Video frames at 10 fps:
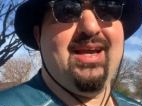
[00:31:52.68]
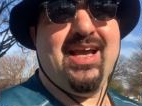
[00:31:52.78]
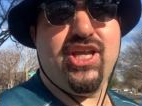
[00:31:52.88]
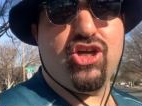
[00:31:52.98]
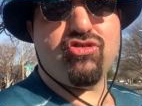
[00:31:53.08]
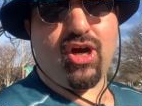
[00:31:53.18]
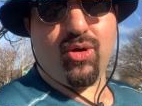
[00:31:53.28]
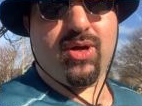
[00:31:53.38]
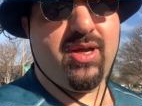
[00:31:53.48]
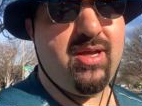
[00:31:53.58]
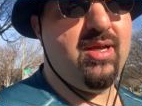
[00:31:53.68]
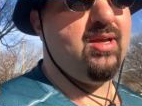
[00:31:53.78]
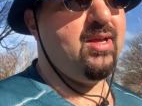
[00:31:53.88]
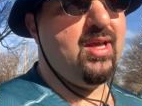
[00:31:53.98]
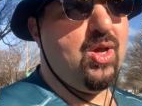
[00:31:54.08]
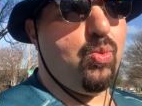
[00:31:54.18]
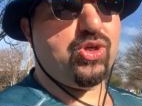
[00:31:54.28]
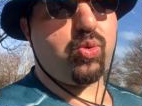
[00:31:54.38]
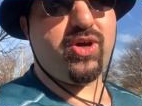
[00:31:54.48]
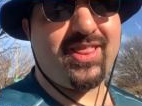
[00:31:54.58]
a euro
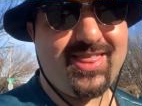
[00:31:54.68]
was worth